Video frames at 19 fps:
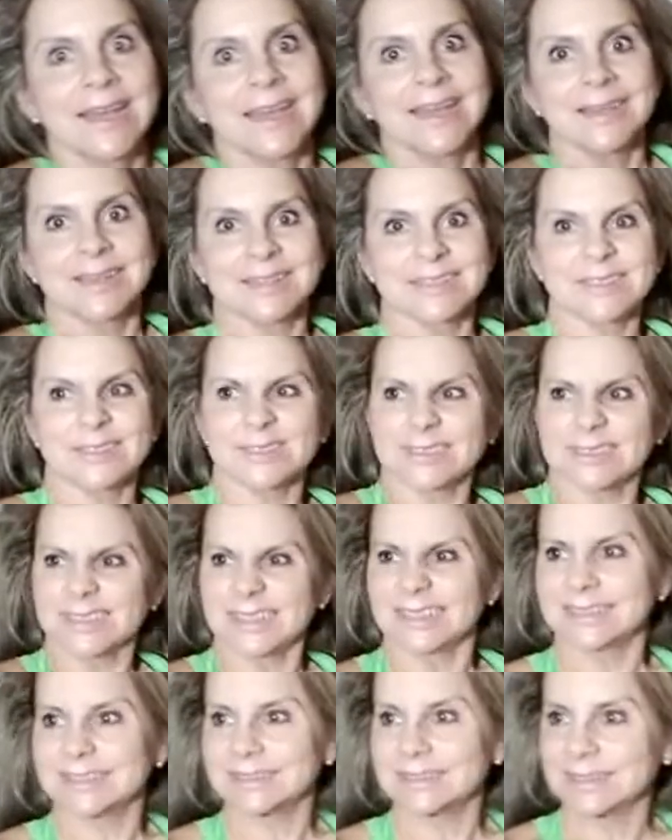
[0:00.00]
because
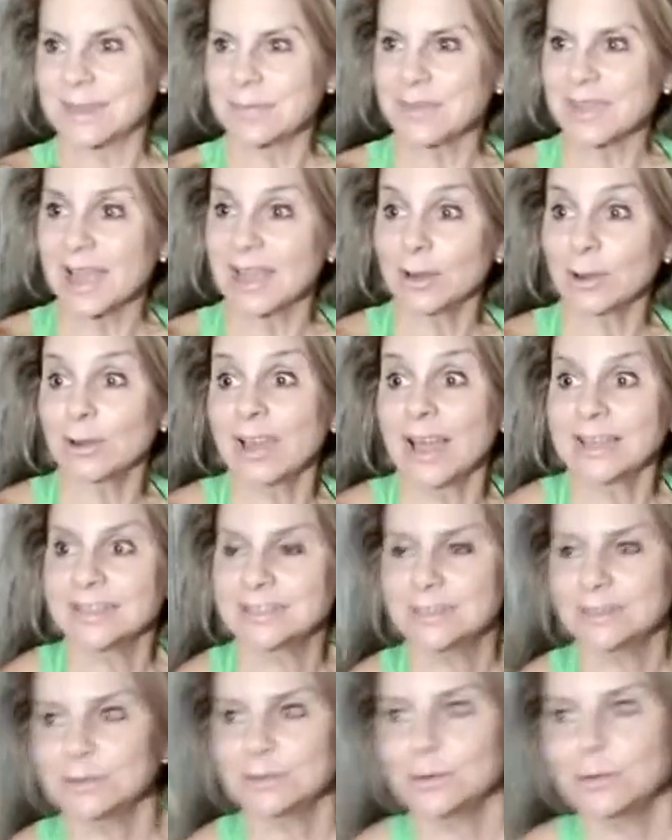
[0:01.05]
it's something I don't like
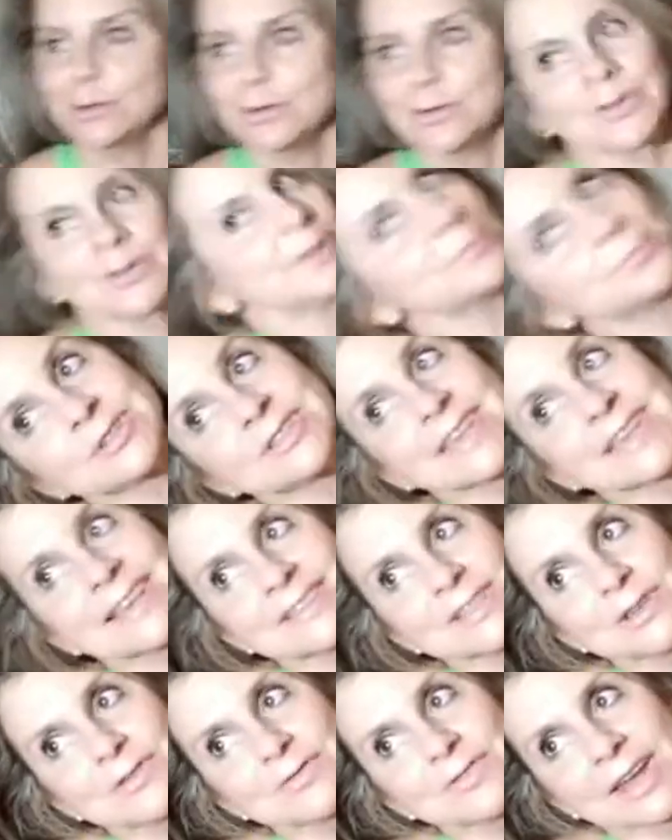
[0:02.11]
to do. And
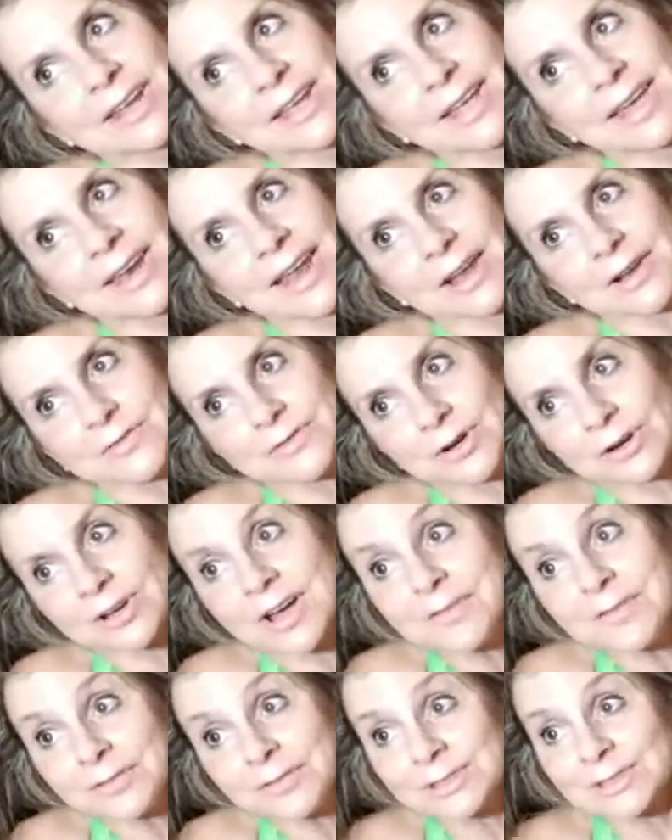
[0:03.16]
precisely, you've got to get out of your
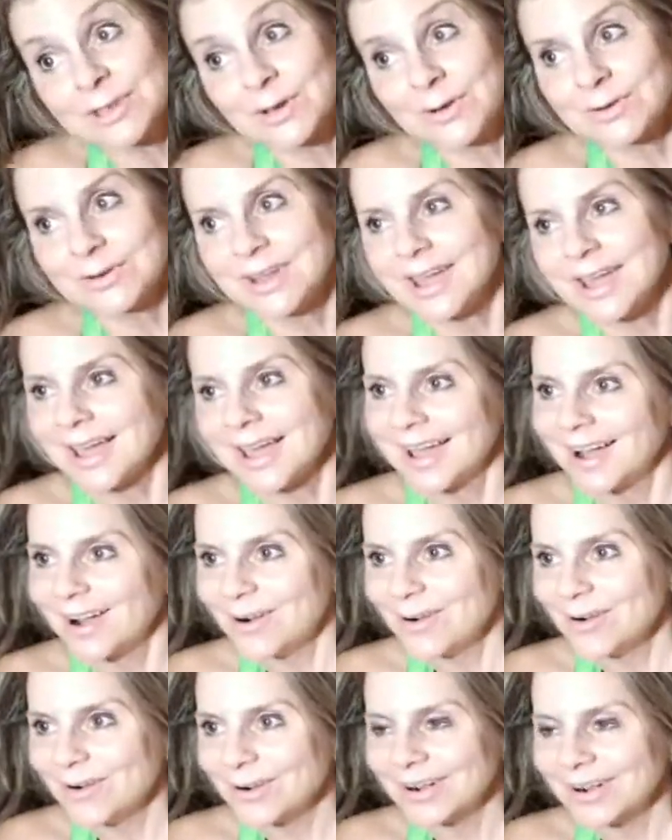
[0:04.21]
comfort zone
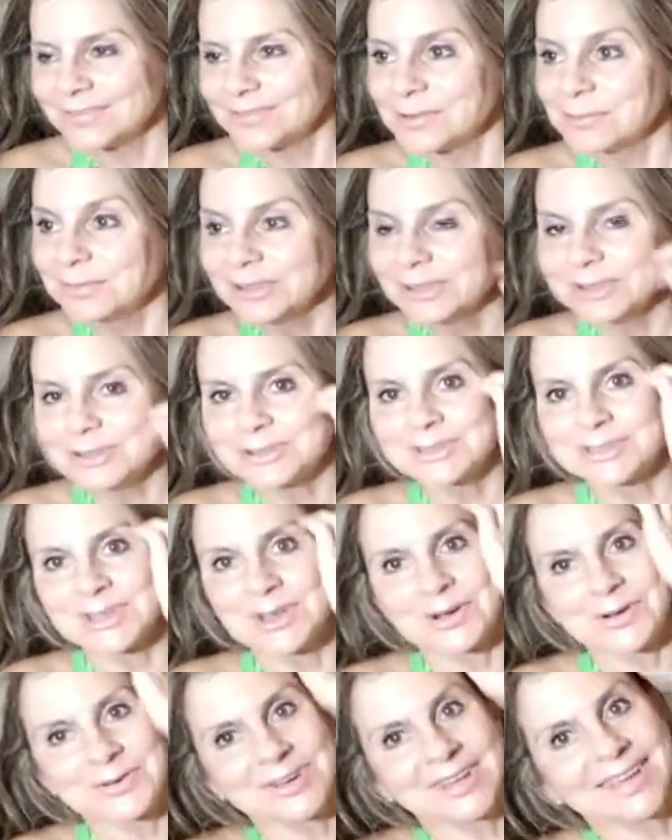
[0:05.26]
or familiar
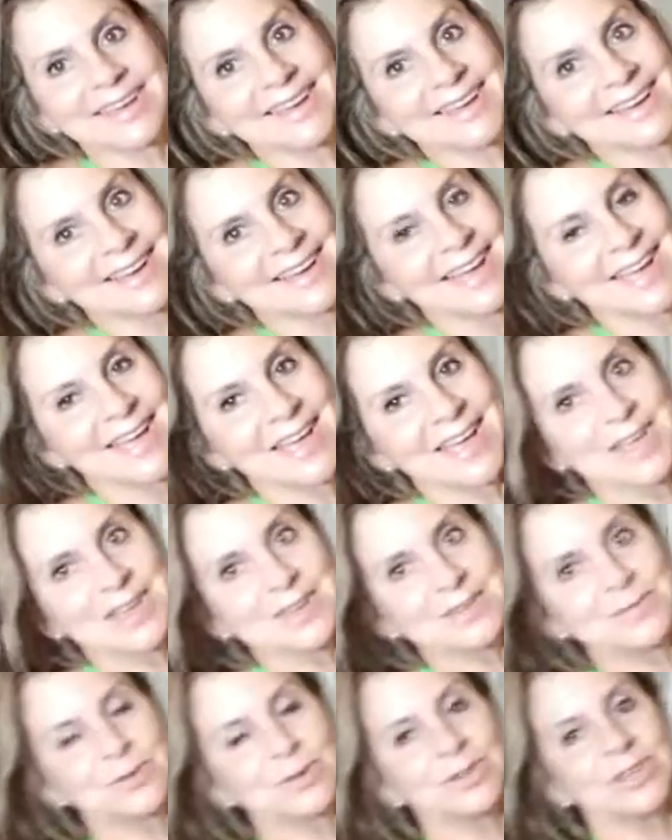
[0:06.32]
zone.
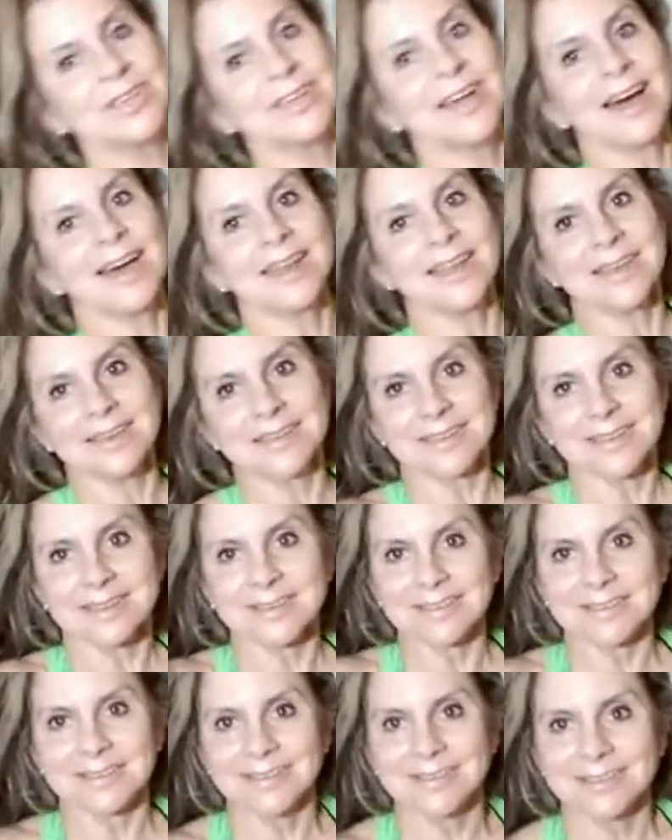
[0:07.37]
You've really got to
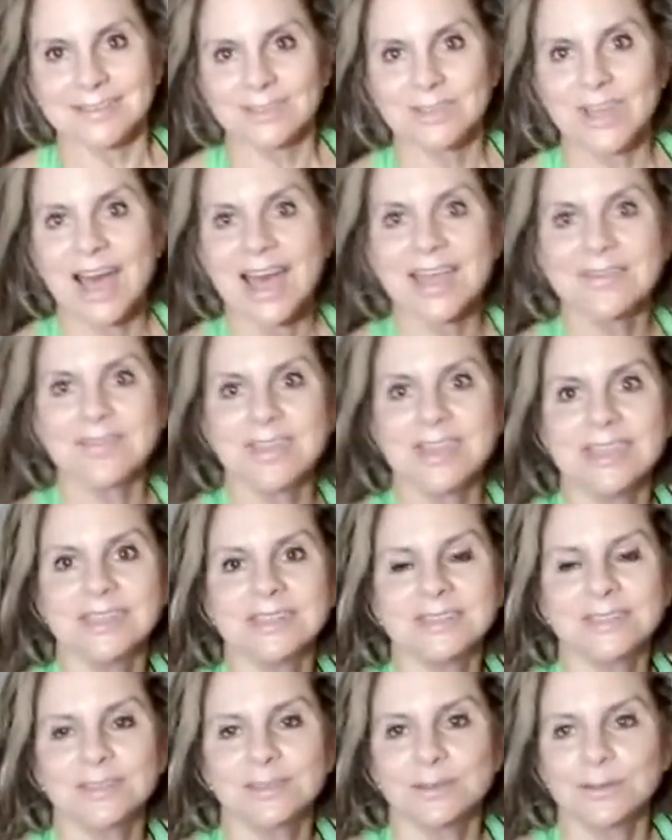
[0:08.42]
dive
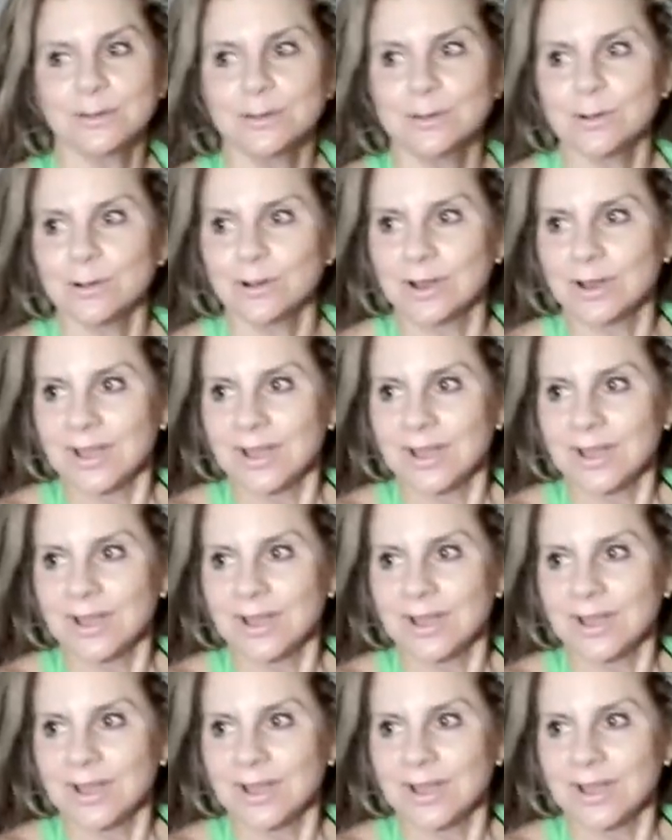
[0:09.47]
into